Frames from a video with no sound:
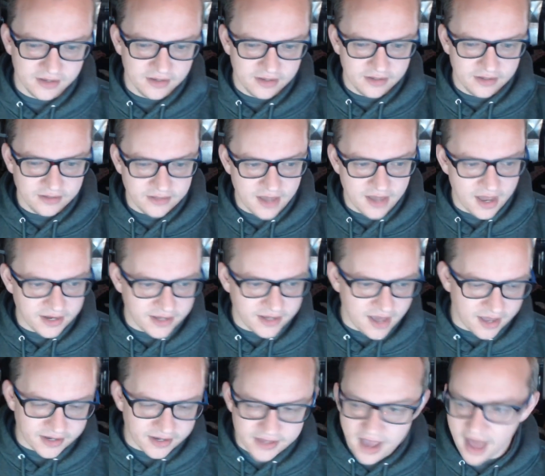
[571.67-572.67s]
yada,
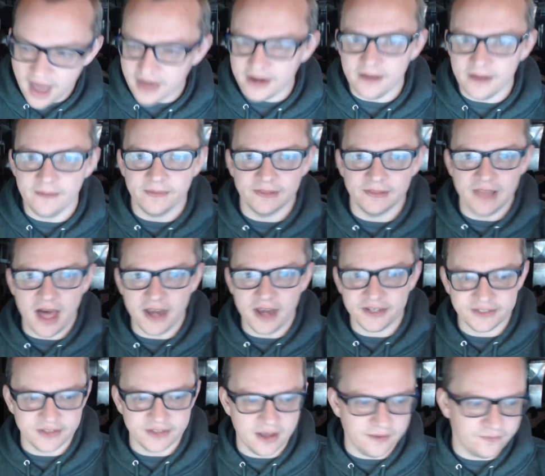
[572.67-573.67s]
yada, yada. A lot of
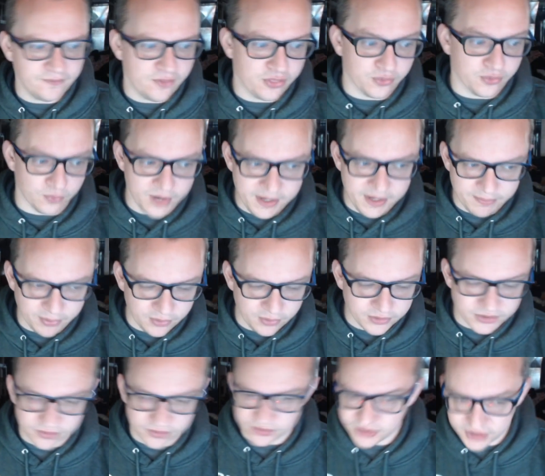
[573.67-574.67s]
stuff. 3 booths,
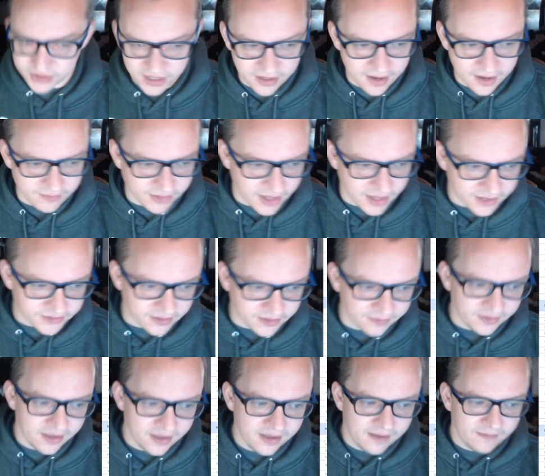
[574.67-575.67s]
so she's going to have a lot of
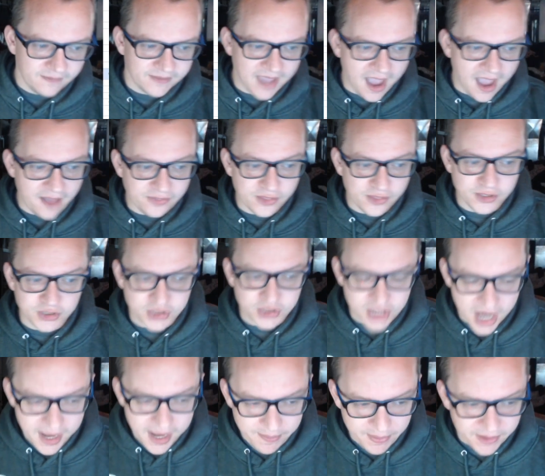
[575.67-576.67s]
stuff. Kathleen
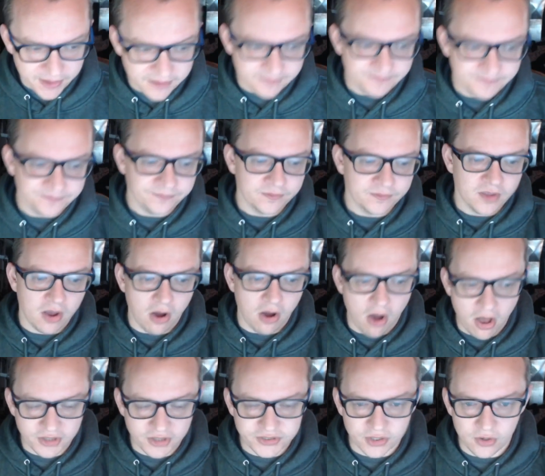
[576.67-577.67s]
Chapin,
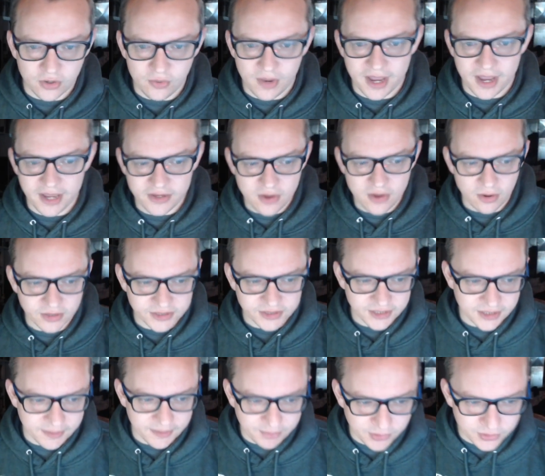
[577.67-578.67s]
Also, a
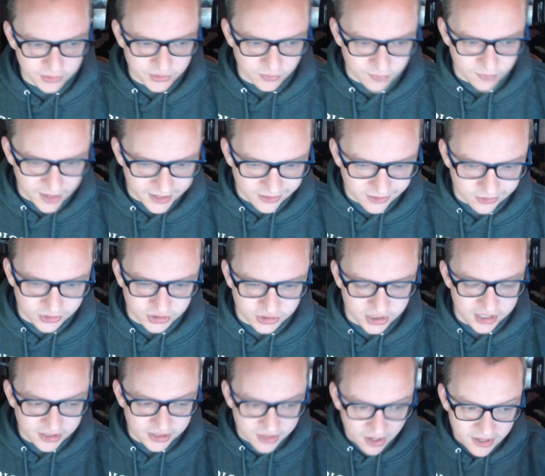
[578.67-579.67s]
Yardsaleapalooza regular.
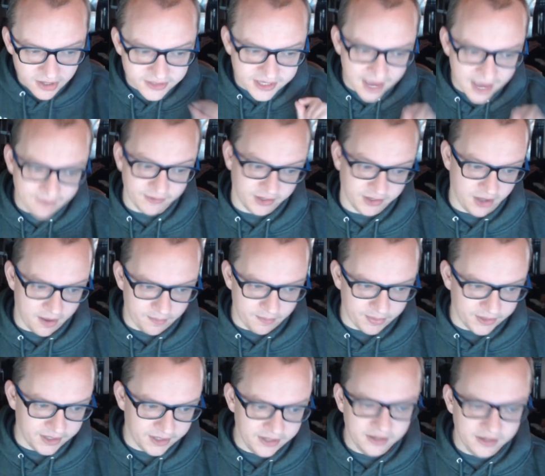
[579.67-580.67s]
She does have a company.